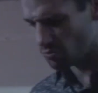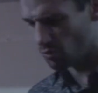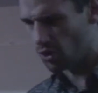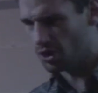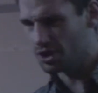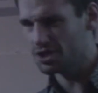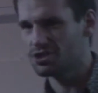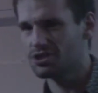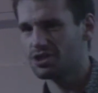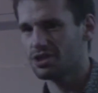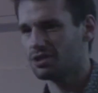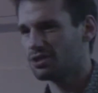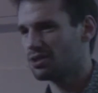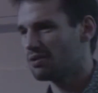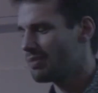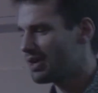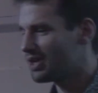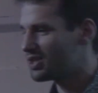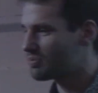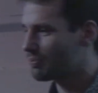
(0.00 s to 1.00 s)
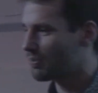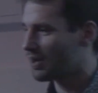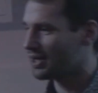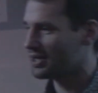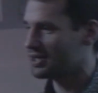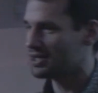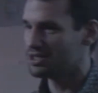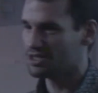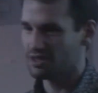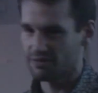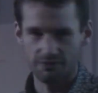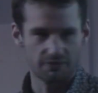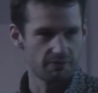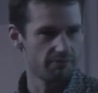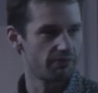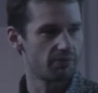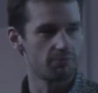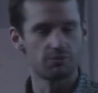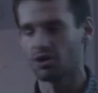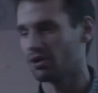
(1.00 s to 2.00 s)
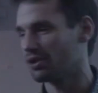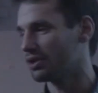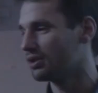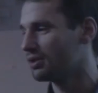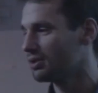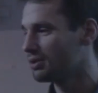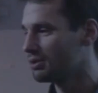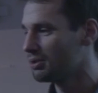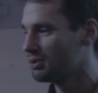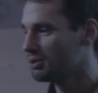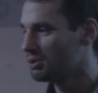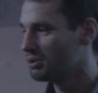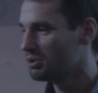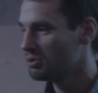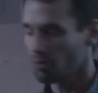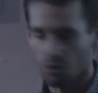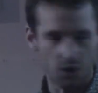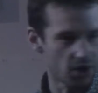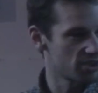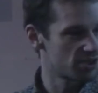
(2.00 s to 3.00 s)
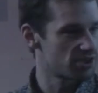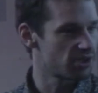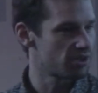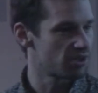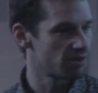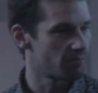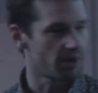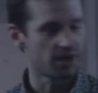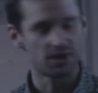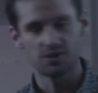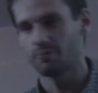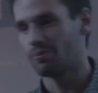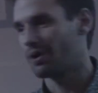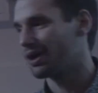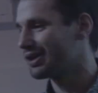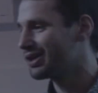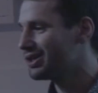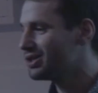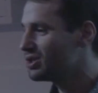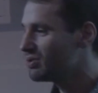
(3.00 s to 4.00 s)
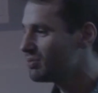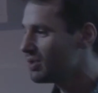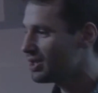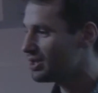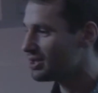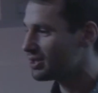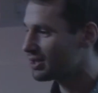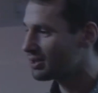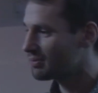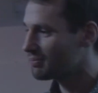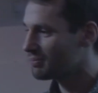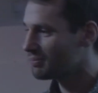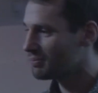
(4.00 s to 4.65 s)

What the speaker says: what is it that makes Brighton different from Donny? What is it that makes Brighton unique?